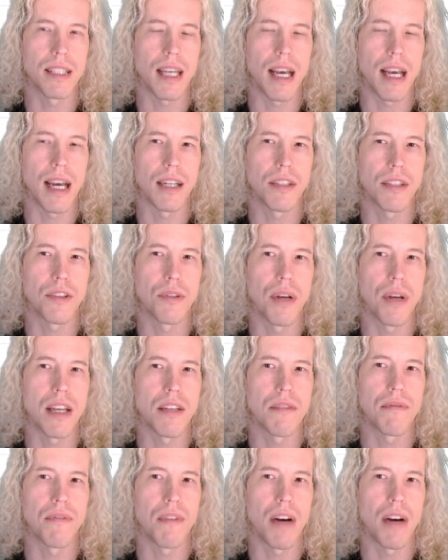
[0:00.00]
tag to
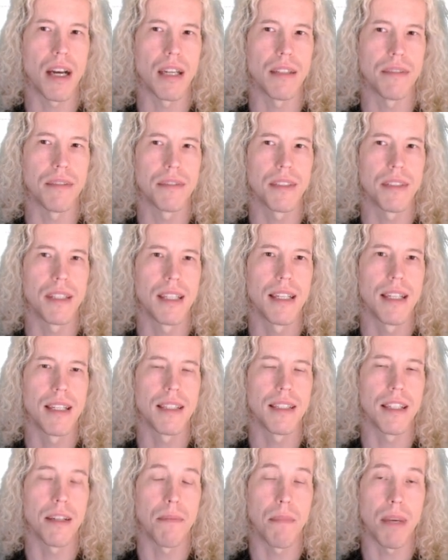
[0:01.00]
H5
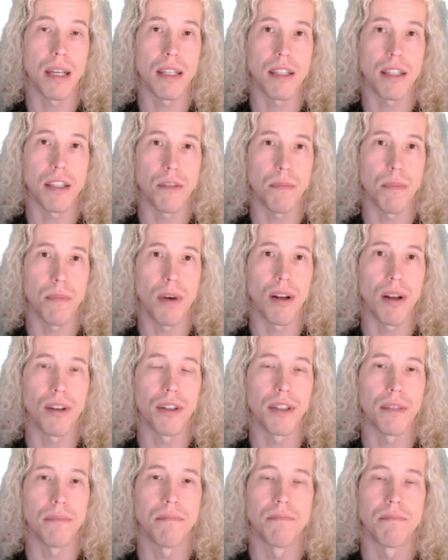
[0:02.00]
that makes it
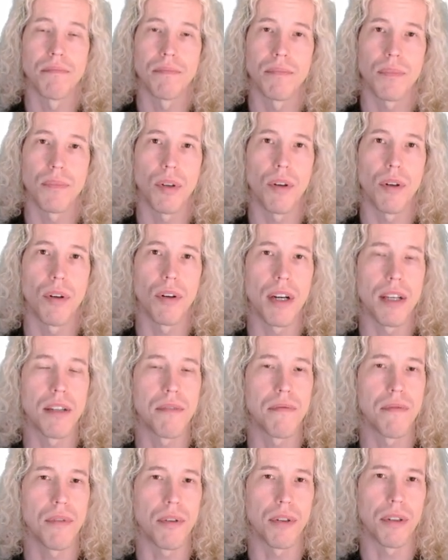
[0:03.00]
smaller, or
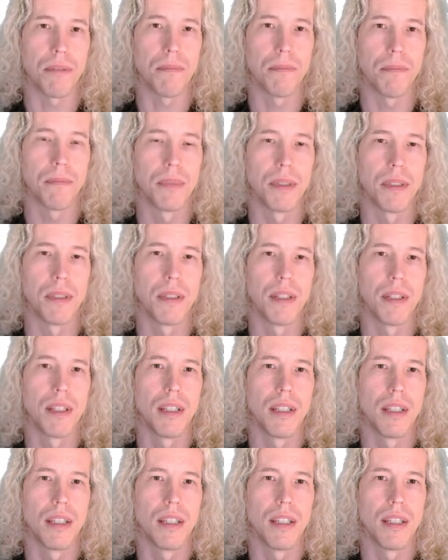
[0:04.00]
H4.
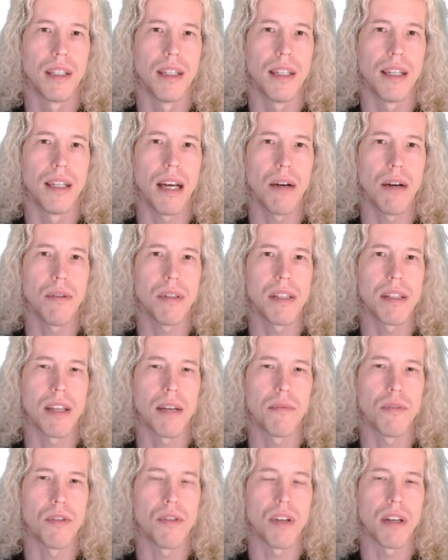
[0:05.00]
Now it's
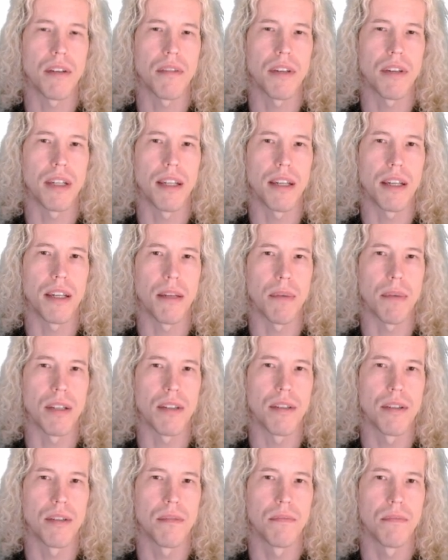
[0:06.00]
time to generate an
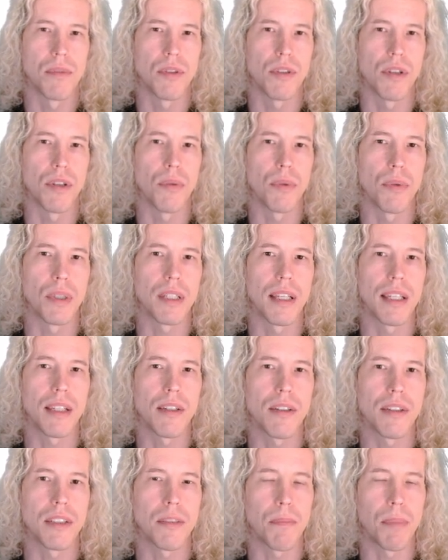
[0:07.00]
image, so we
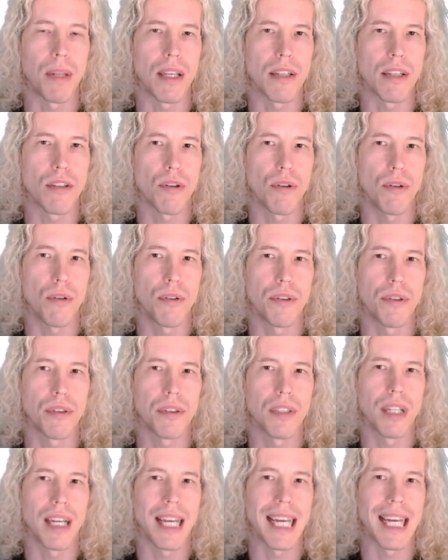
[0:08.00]
click on the
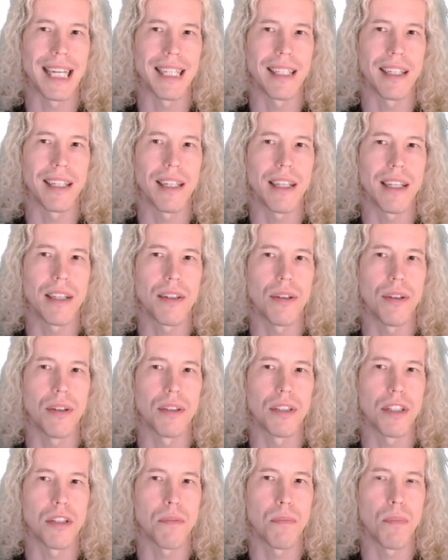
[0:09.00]
placeholder and click
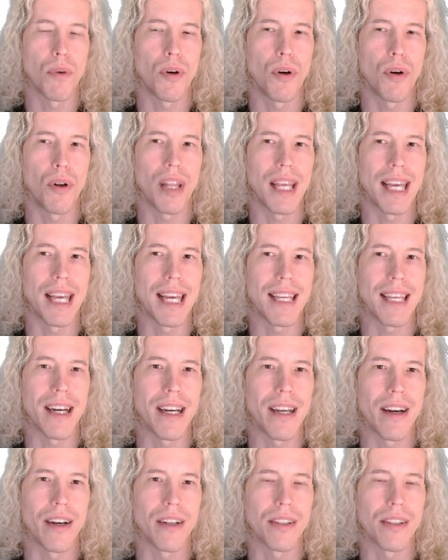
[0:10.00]
on the small AI